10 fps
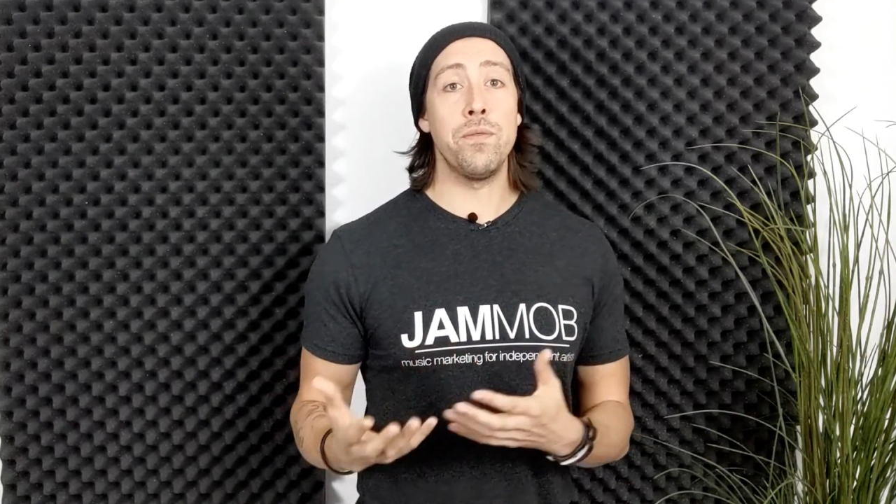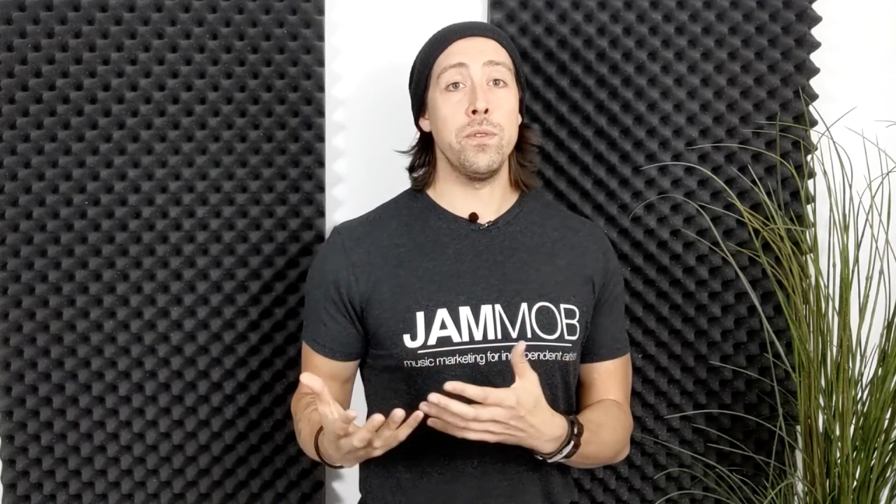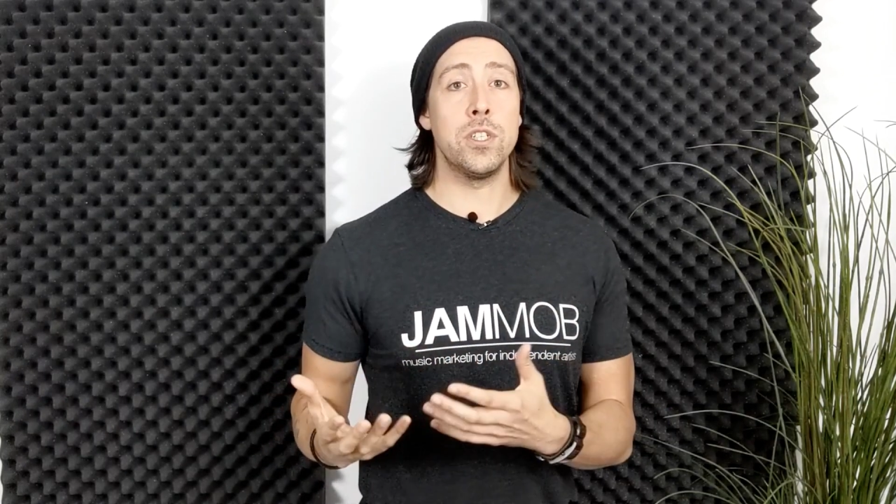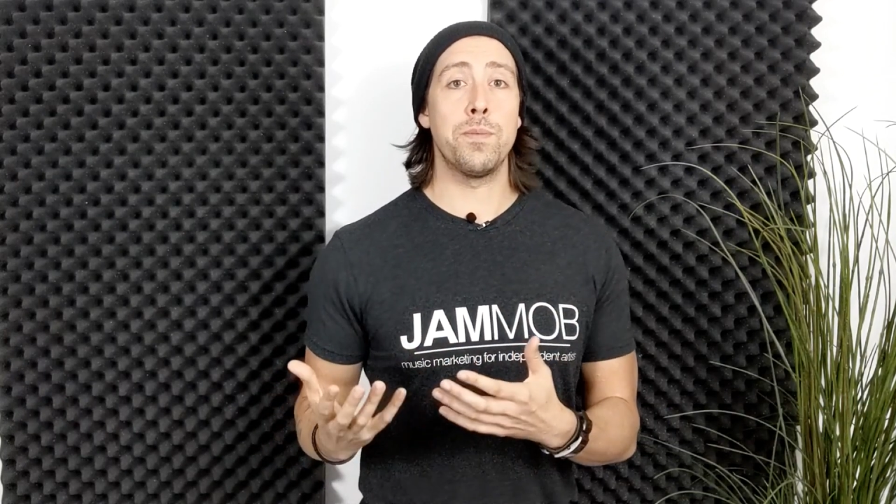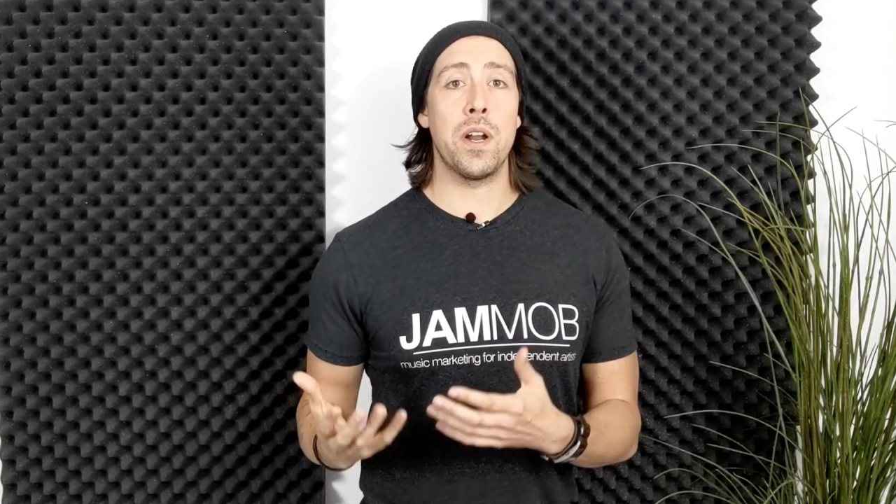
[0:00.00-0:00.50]

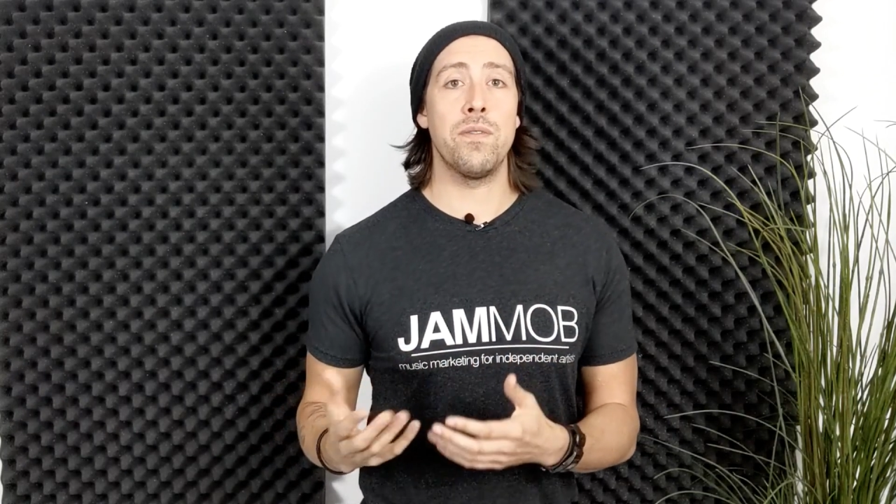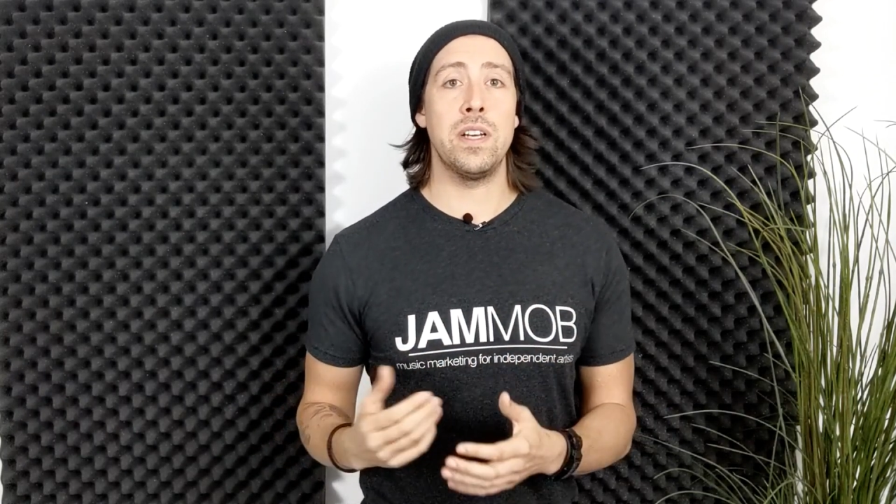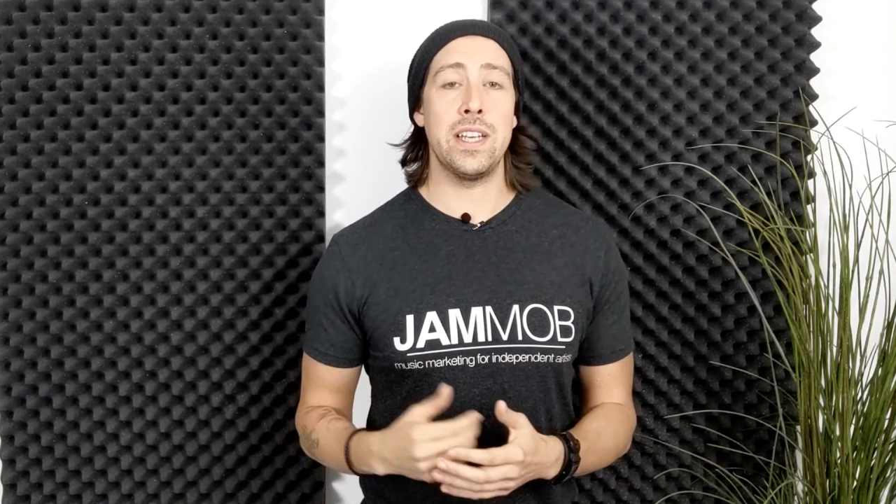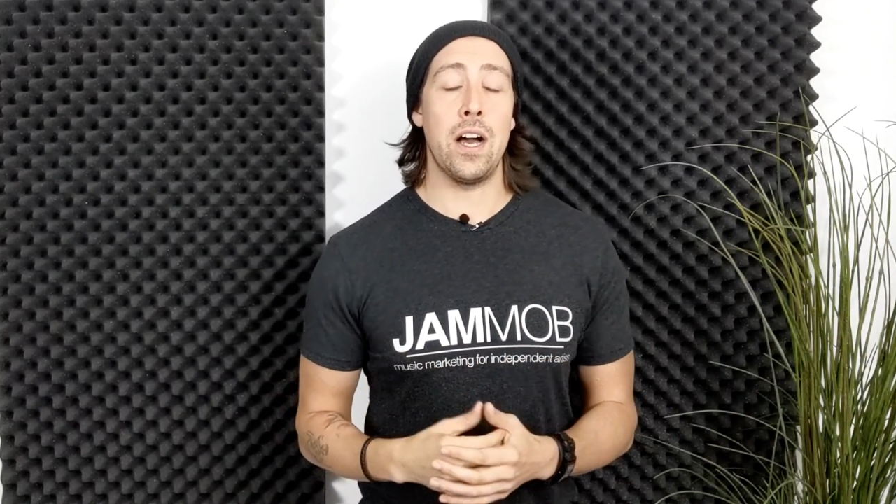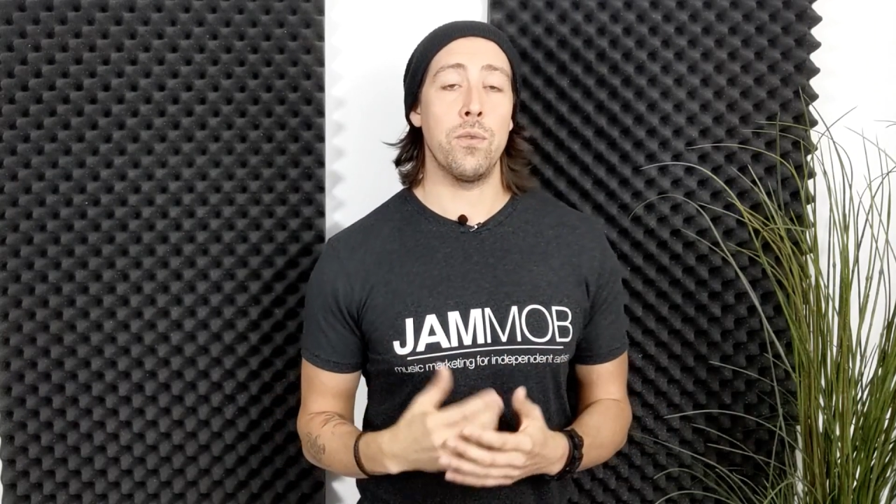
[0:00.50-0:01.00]
influence
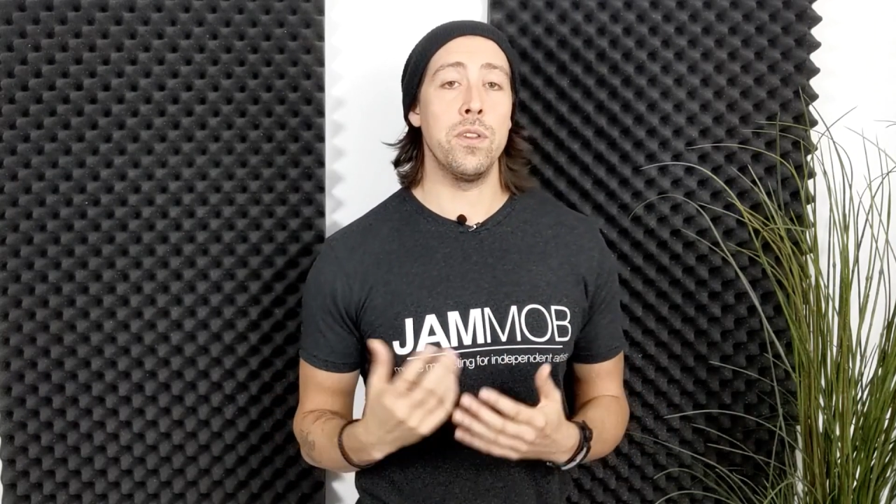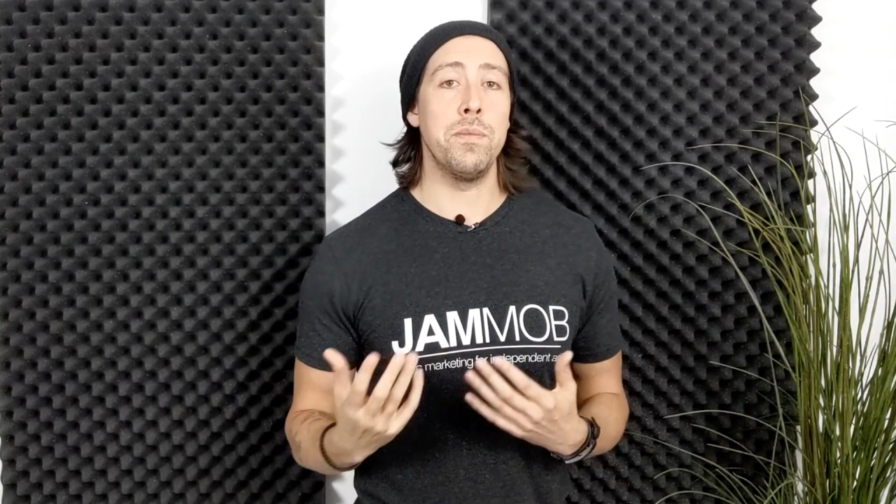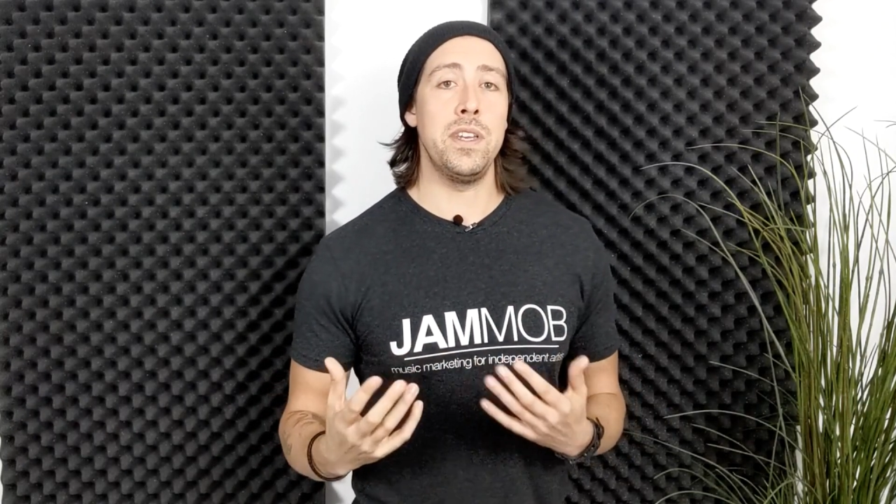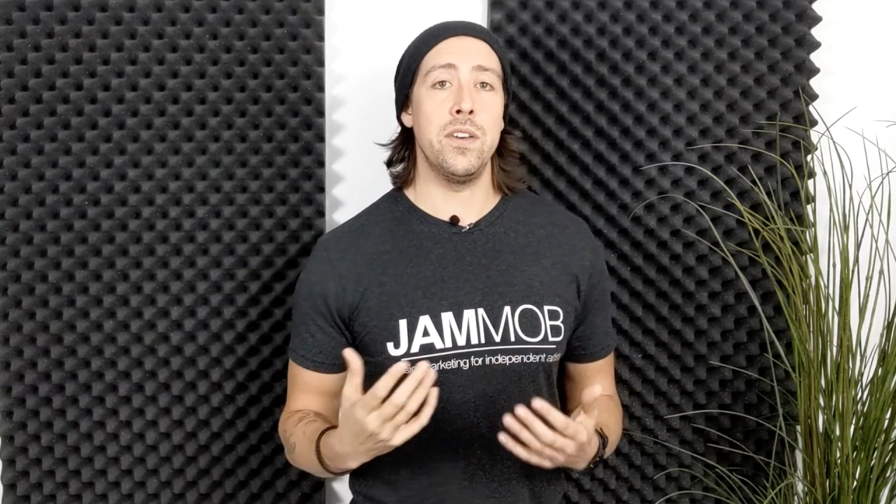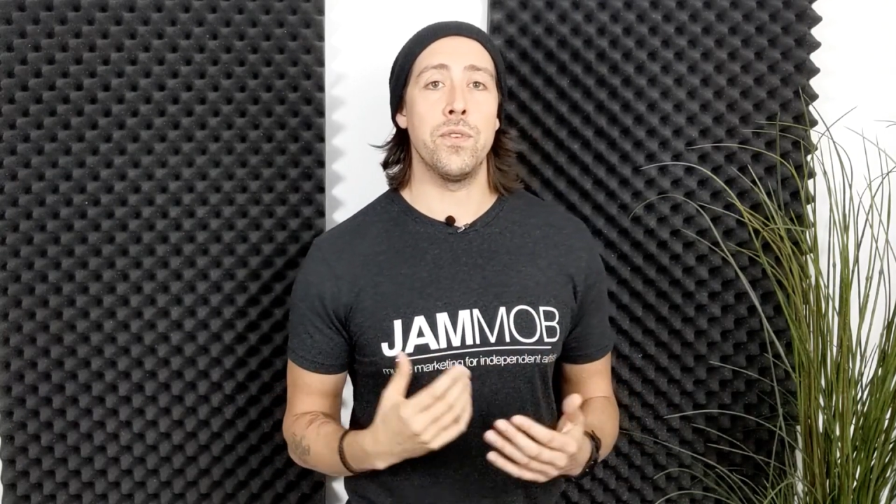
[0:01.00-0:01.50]
Spotify's
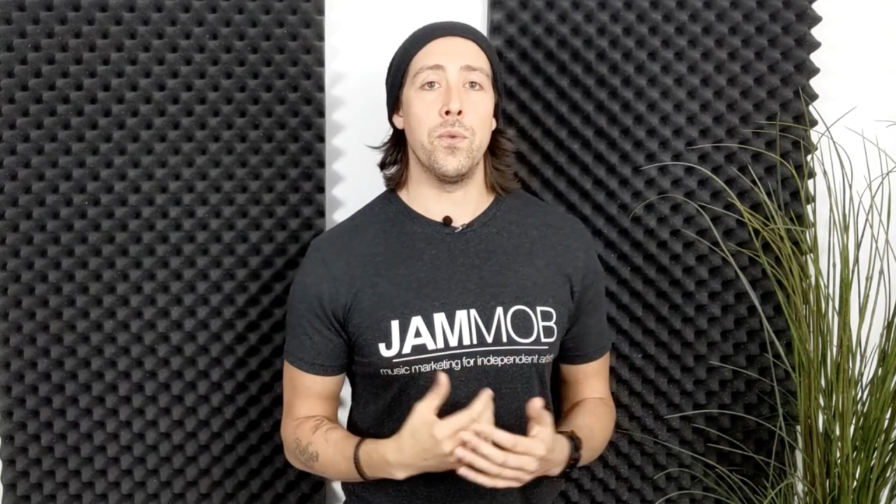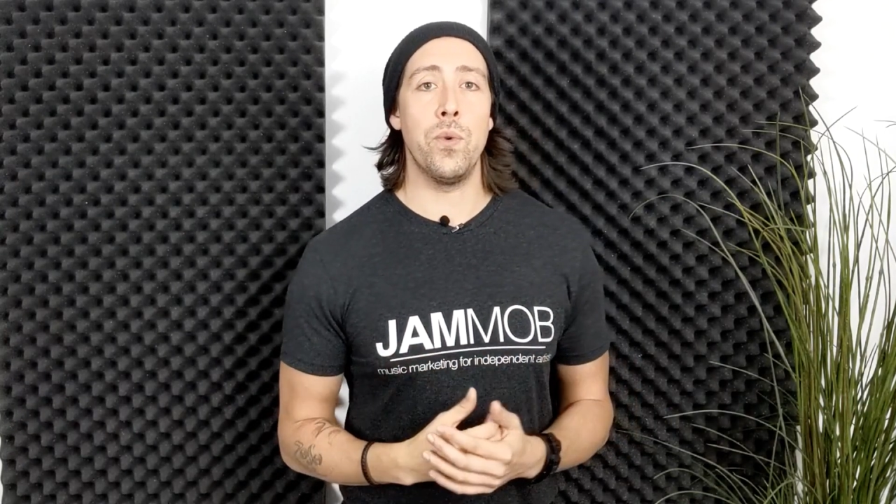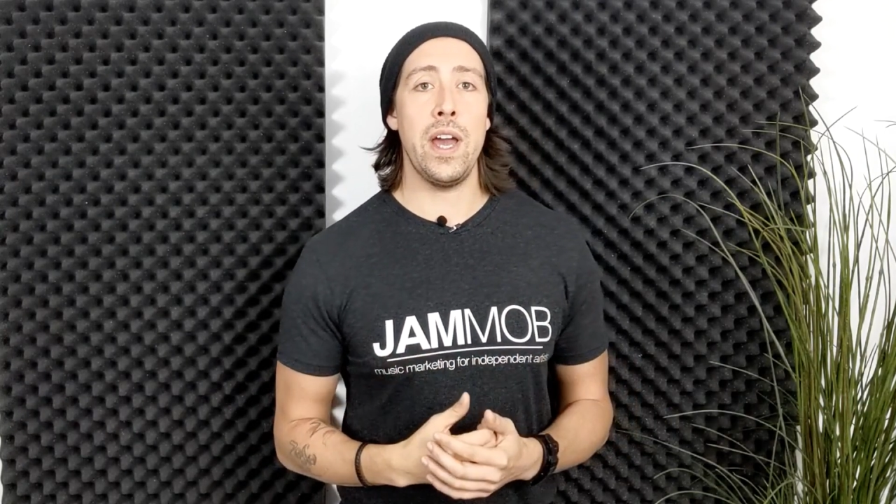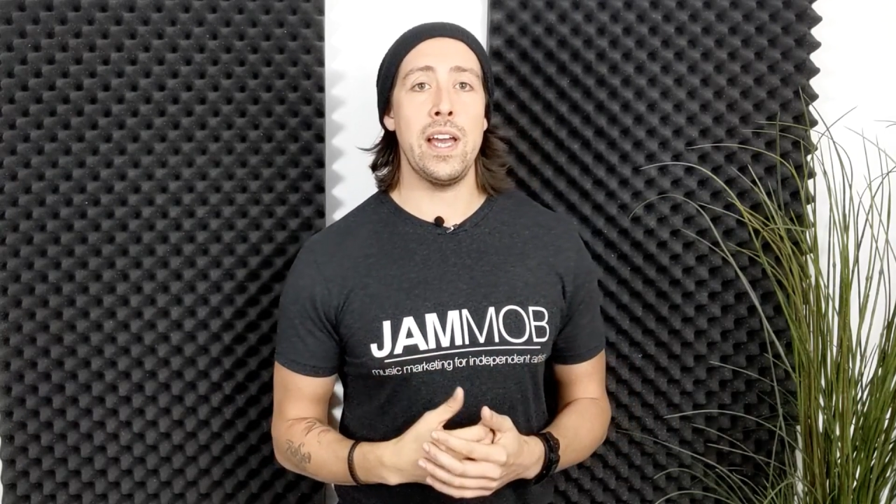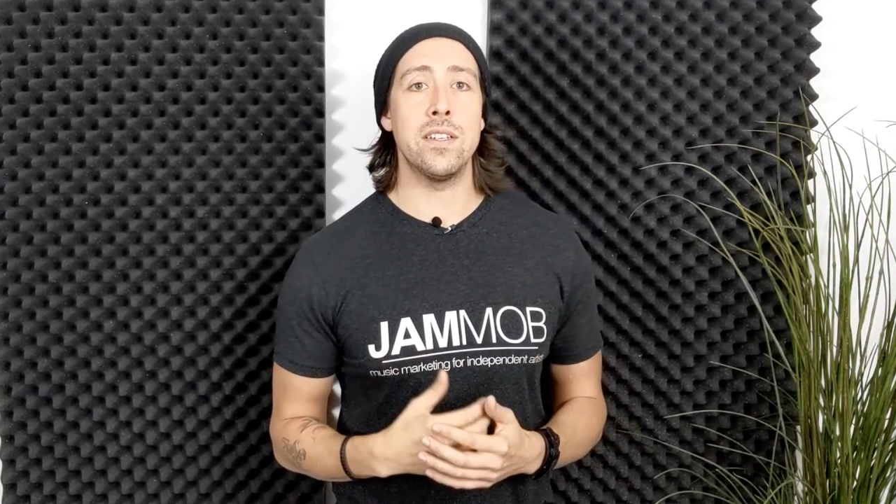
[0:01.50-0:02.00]
algorithm in
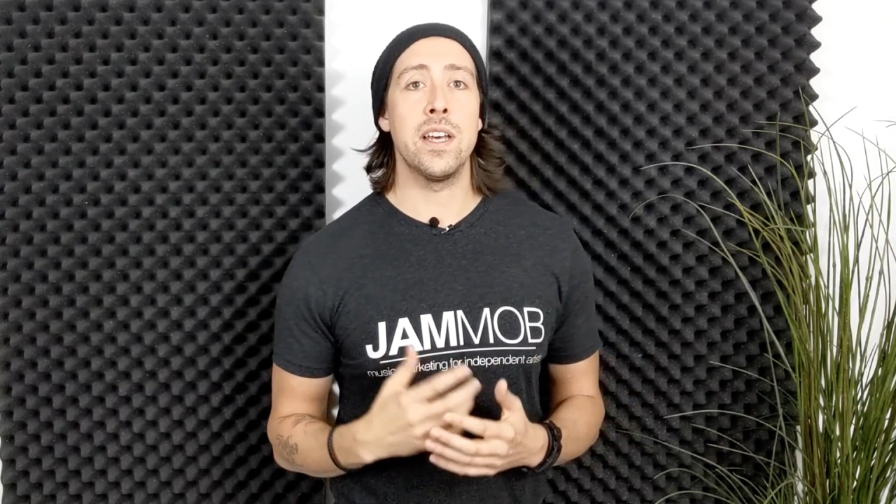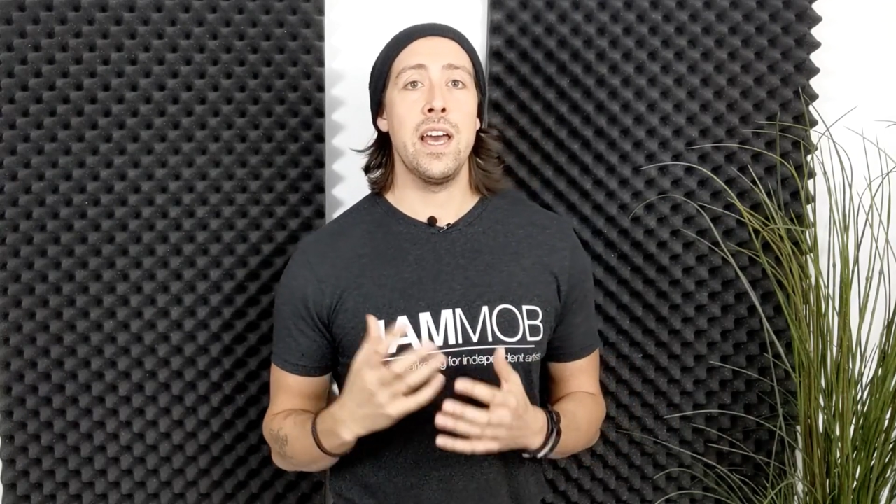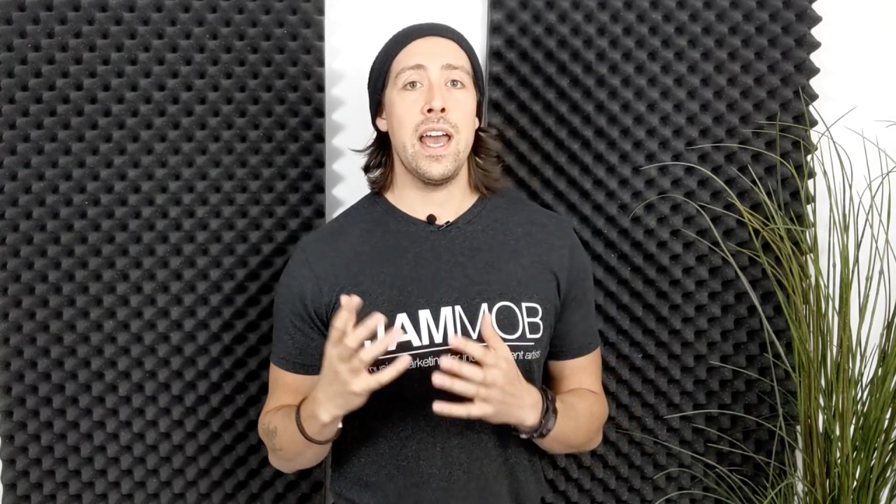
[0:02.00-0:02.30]
different ways.